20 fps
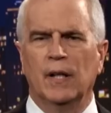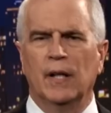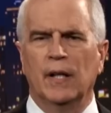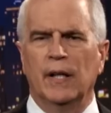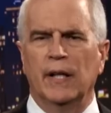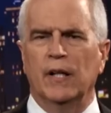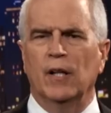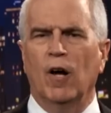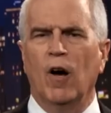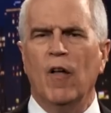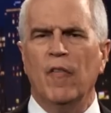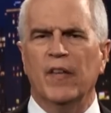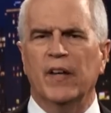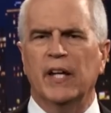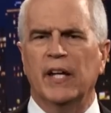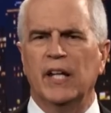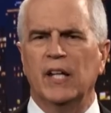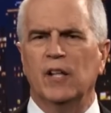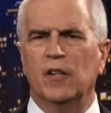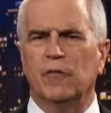In all the
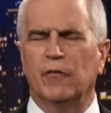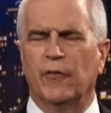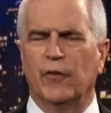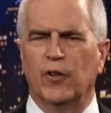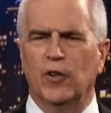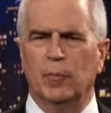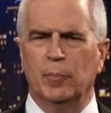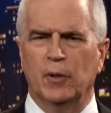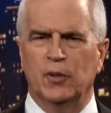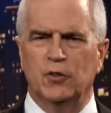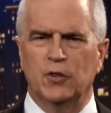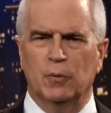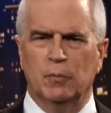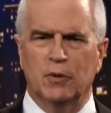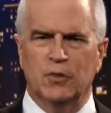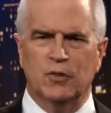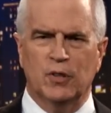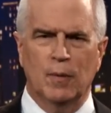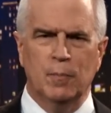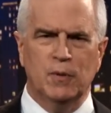heated verbiage, it
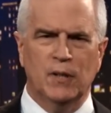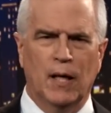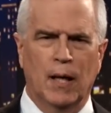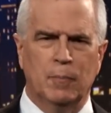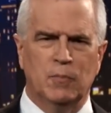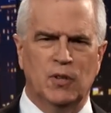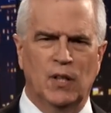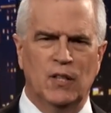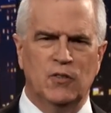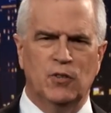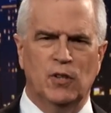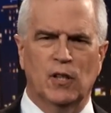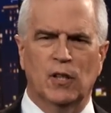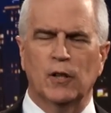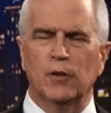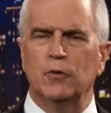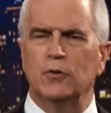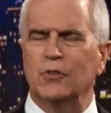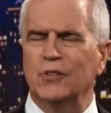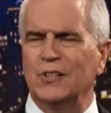was sometimes easy to
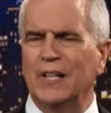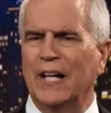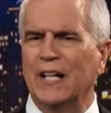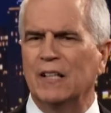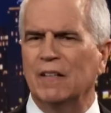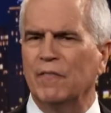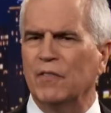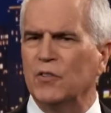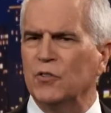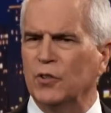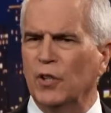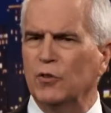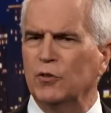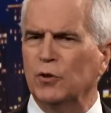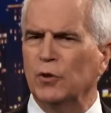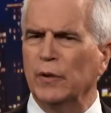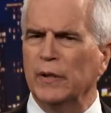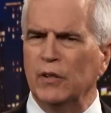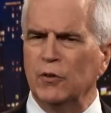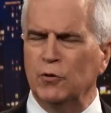lose sight of the
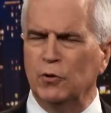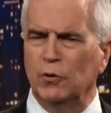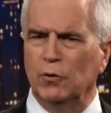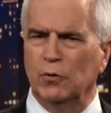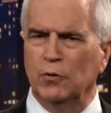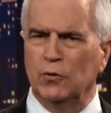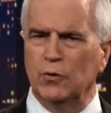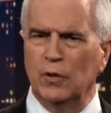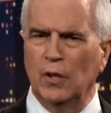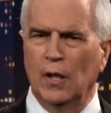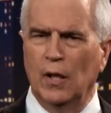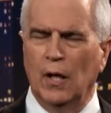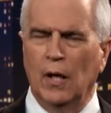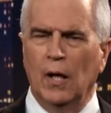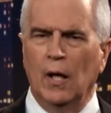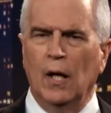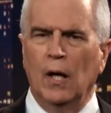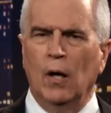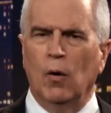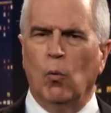central issues.
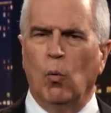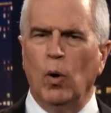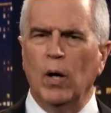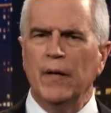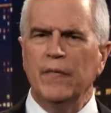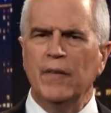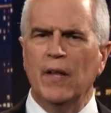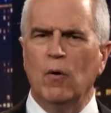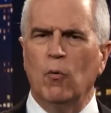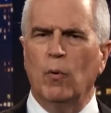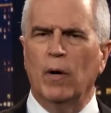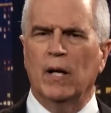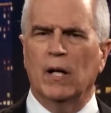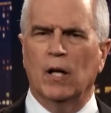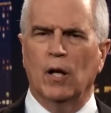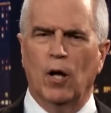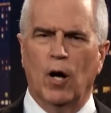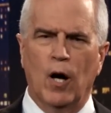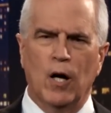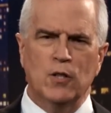One that went
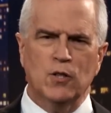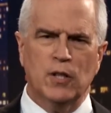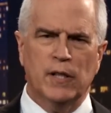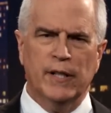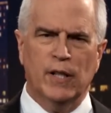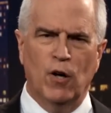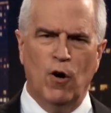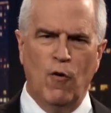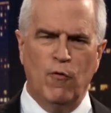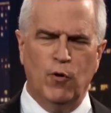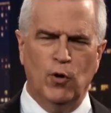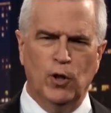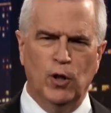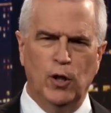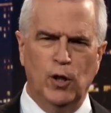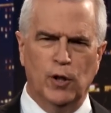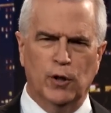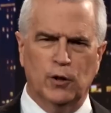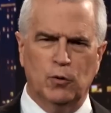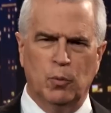largely
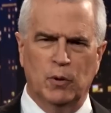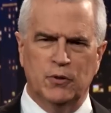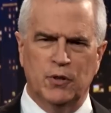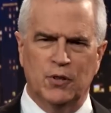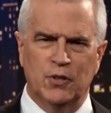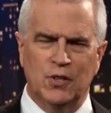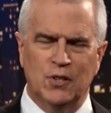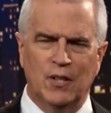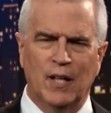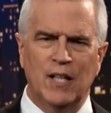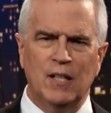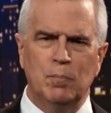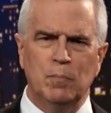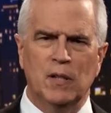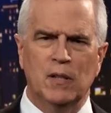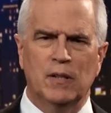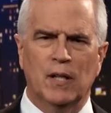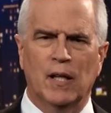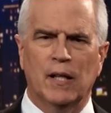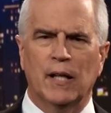overlooked was a
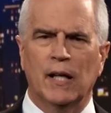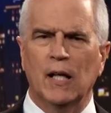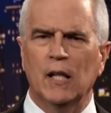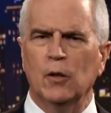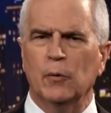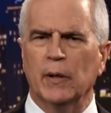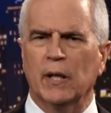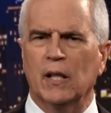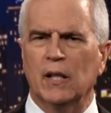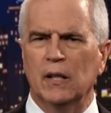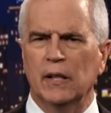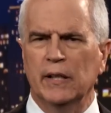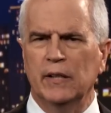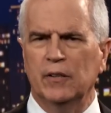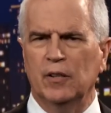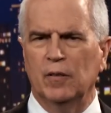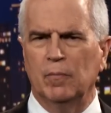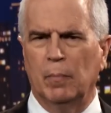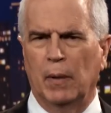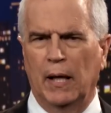statement that Hillary
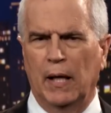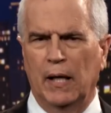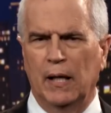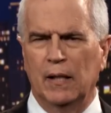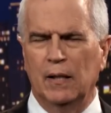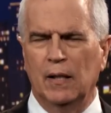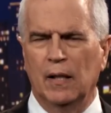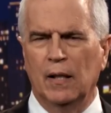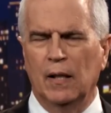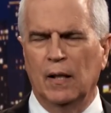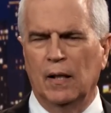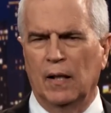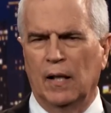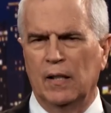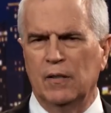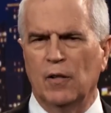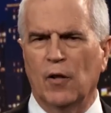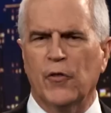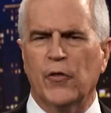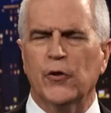Clinton made
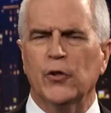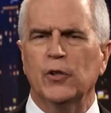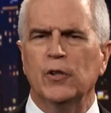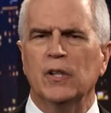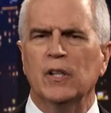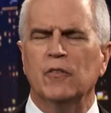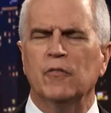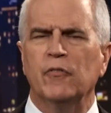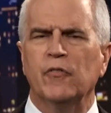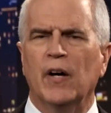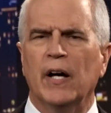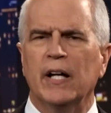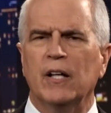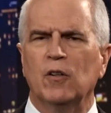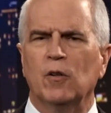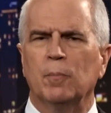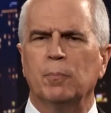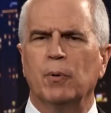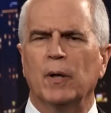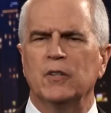in the third and
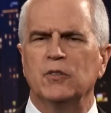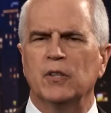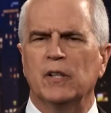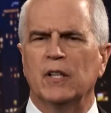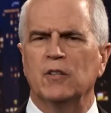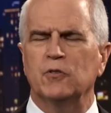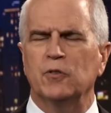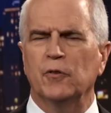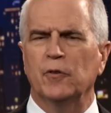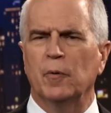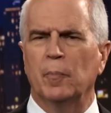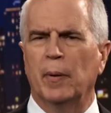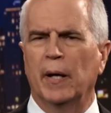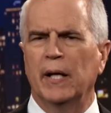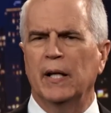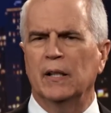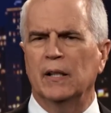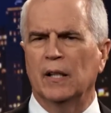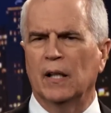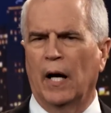final presidential
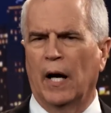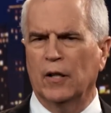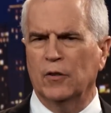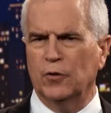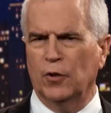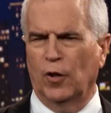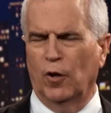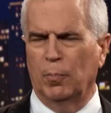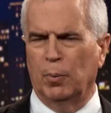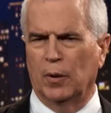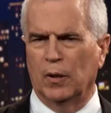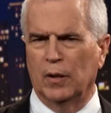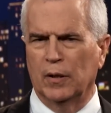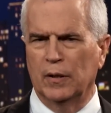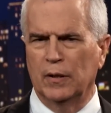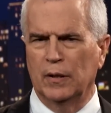debate in October.